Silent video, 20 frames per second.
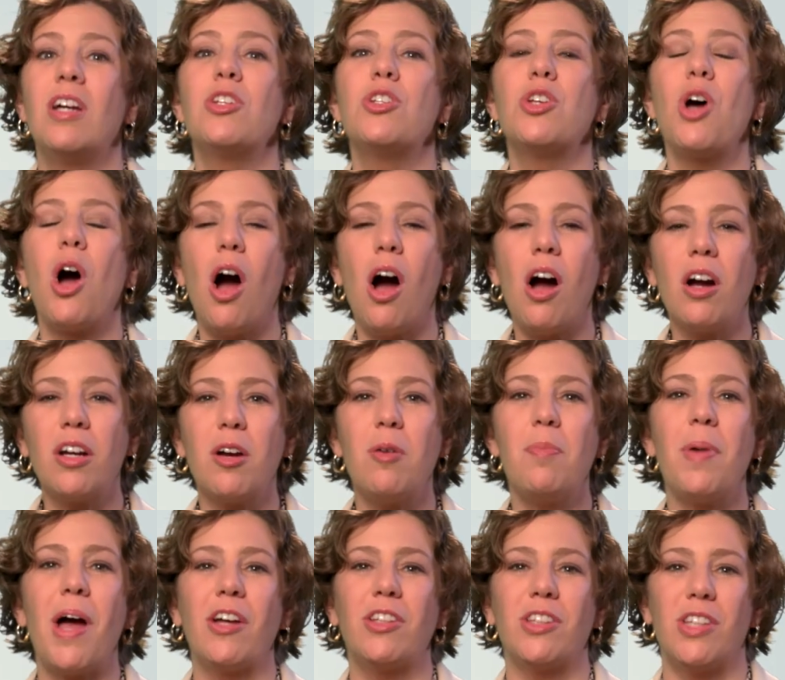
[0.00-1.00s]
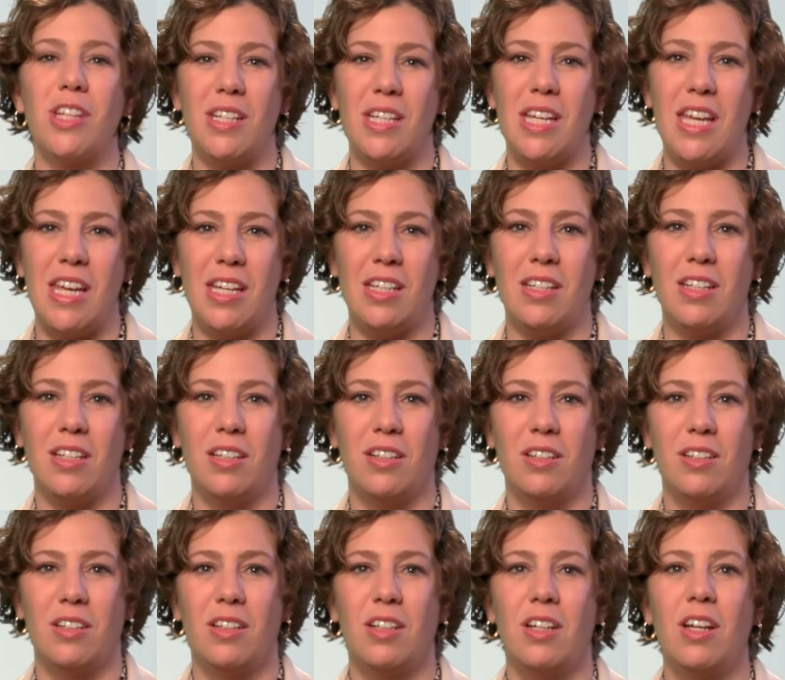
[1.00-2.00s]
Talk about the need.
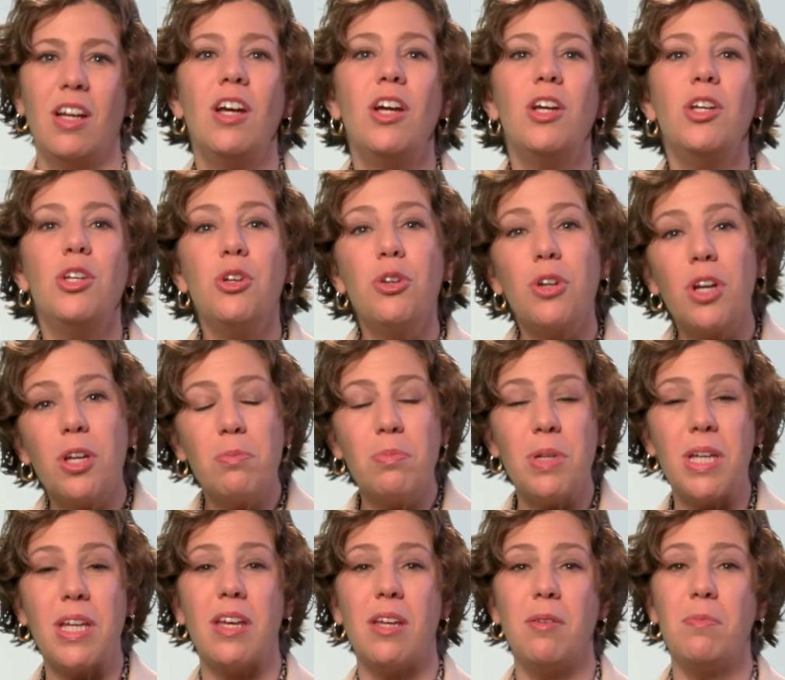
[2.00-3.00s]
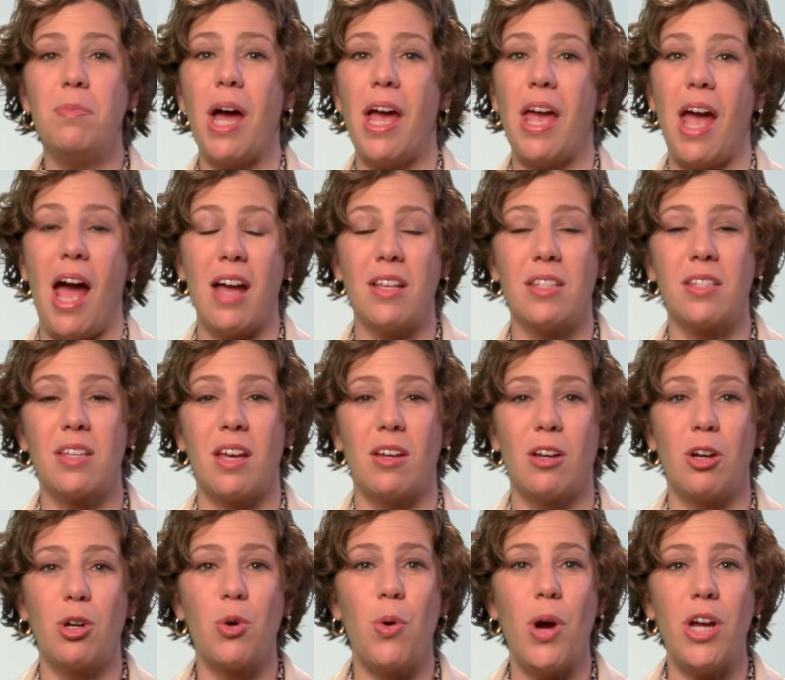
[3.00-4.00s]
You can begin by asking
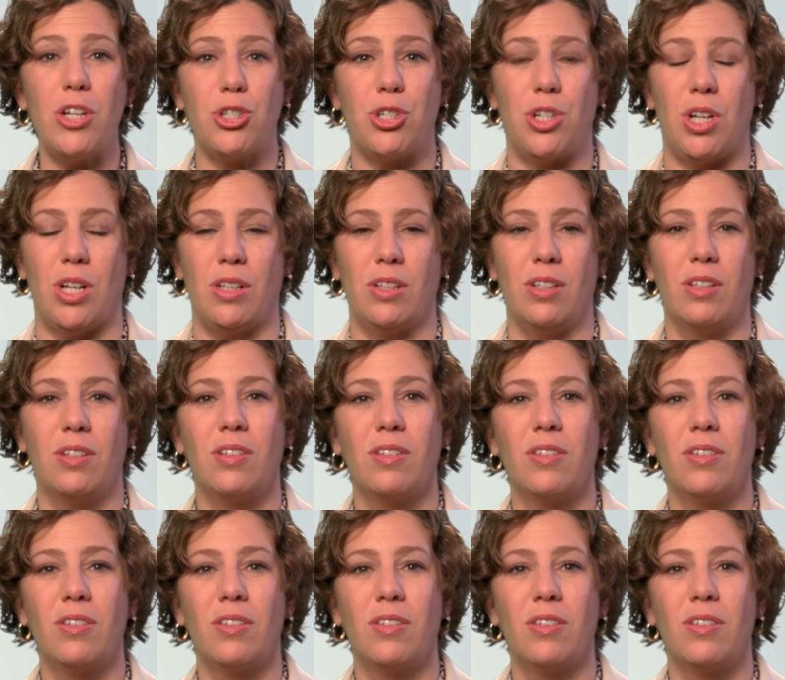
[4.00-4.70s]
a question.